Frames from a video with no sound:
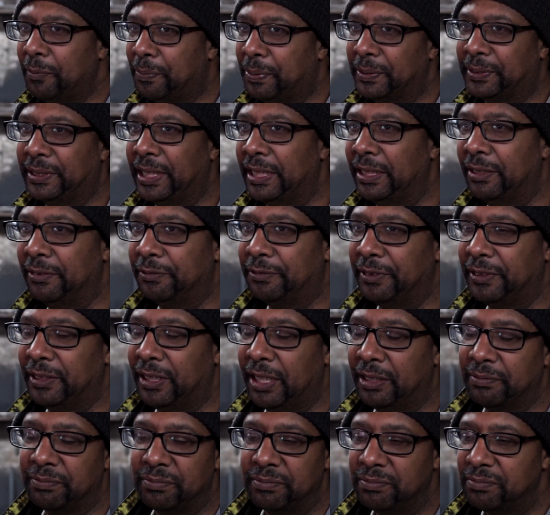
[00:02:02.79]
protect them from
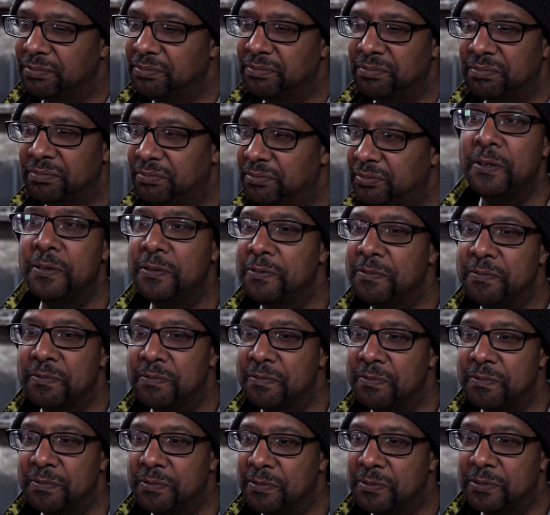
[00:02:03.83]
that.
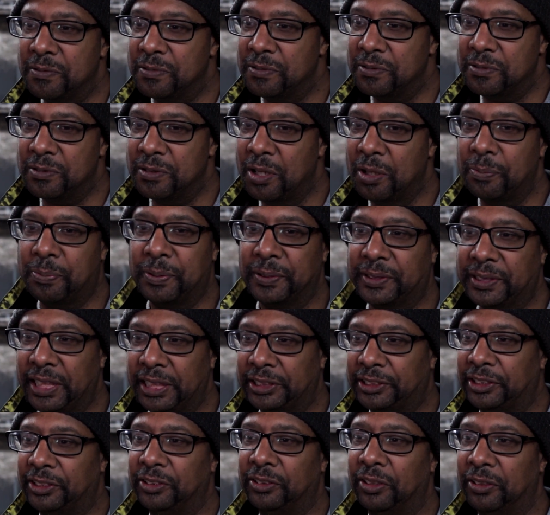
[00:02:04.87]
No
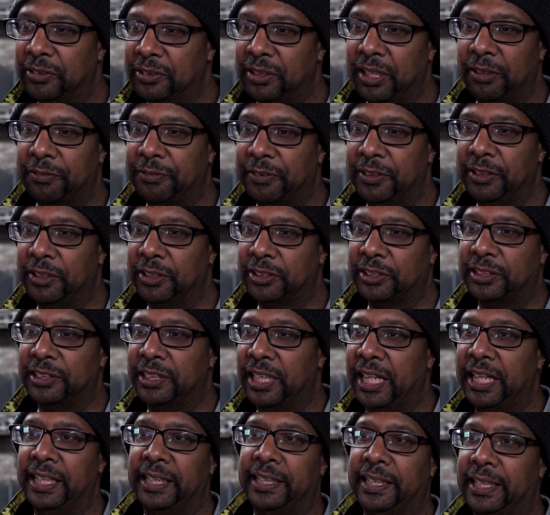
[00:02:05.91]
protection, you got nothing, you're just
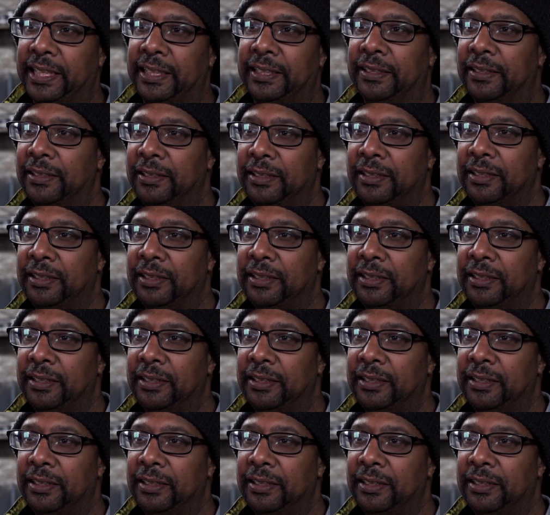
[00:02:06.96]
naked.